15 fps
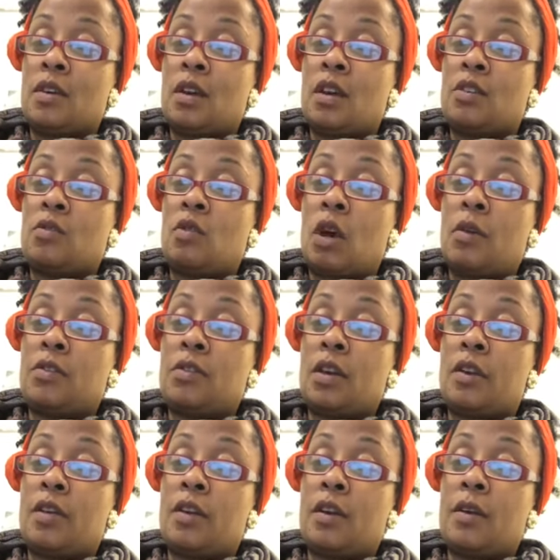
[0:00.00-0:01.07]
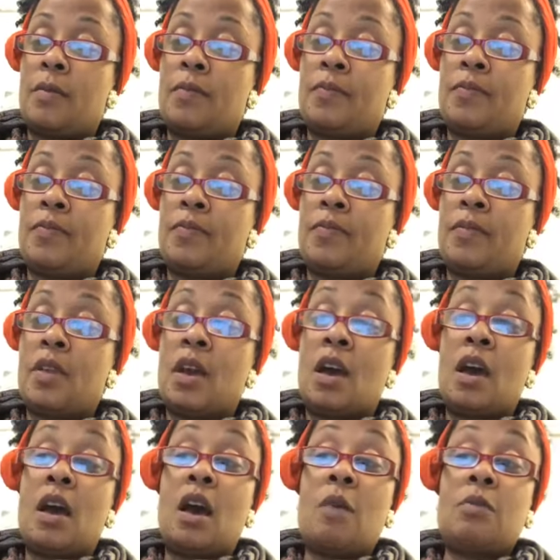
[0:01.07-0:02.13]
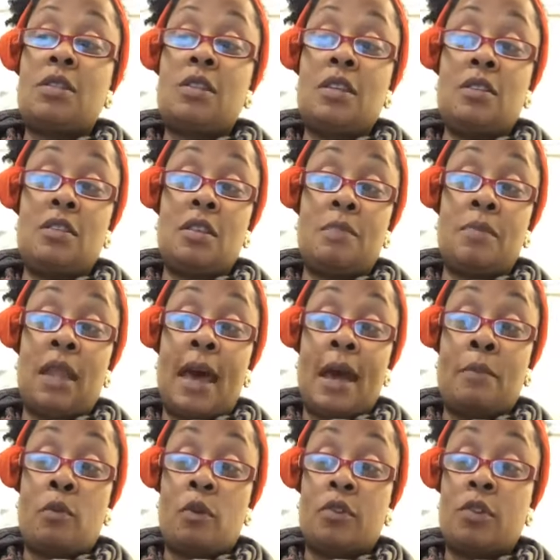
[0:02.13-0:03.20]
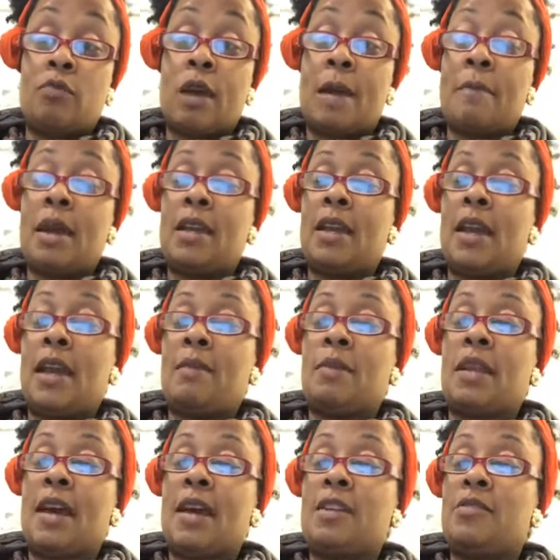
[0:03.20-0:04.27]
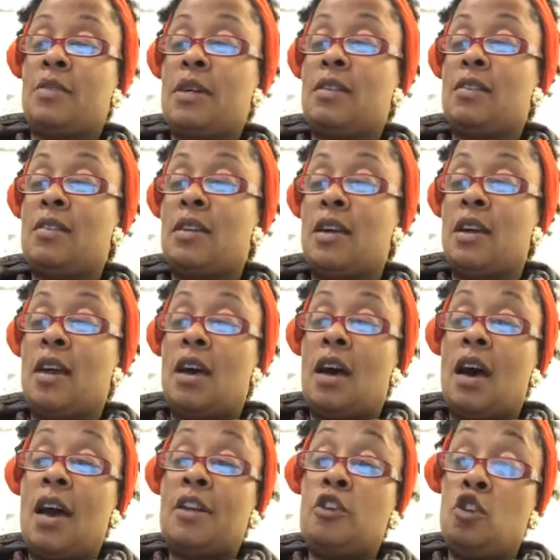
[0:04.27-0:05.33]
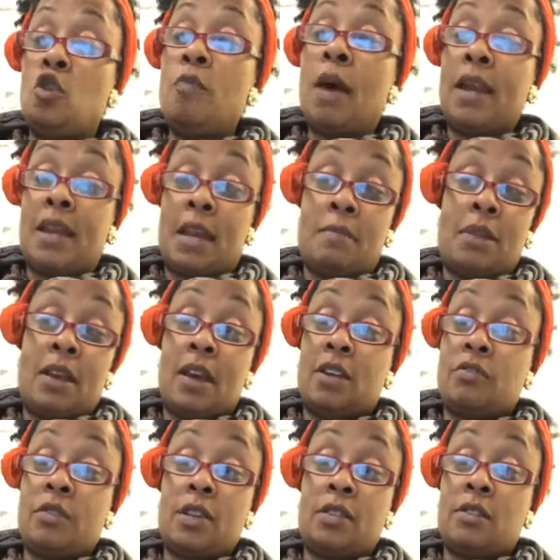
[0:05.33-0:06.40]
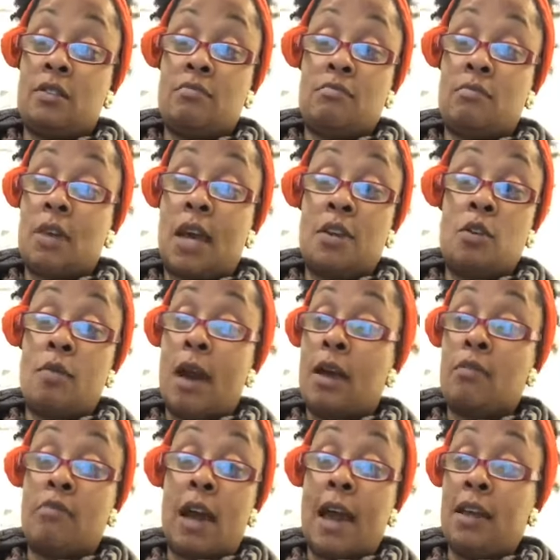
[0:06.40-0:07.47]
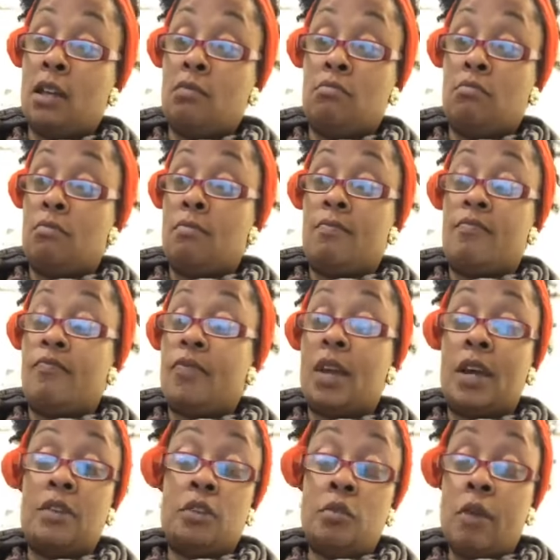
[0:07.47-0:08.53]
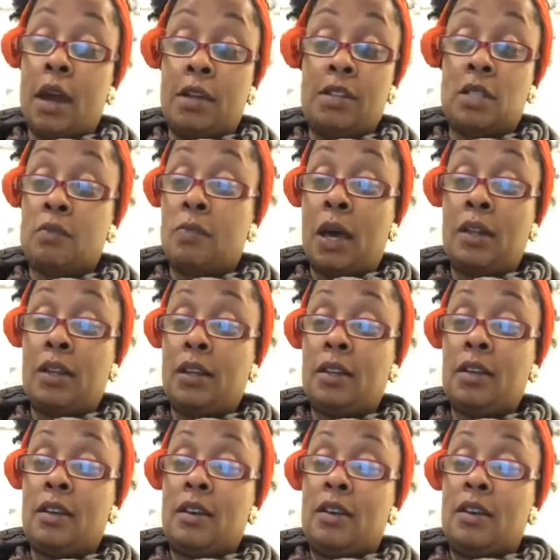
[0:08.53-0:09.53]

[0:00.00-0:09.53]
So I'll start here. I was sent to the blackboard to write my name and address. I knew my name and address. I knew how to write it. I knew how to spell it.